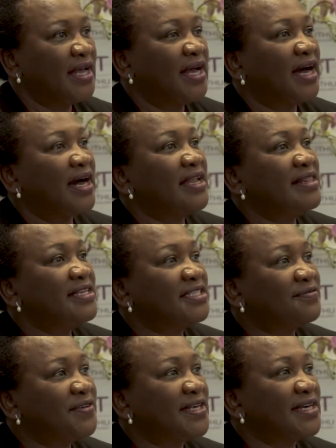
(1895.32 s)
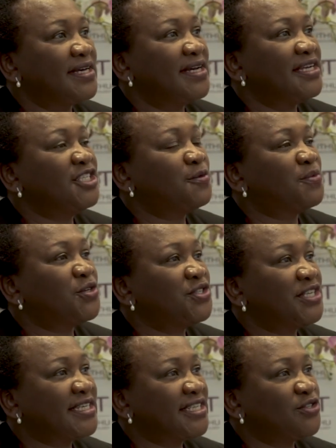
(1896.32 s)
And this figure is
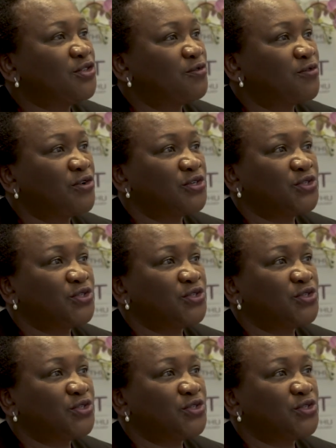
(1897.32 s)
projected to fall to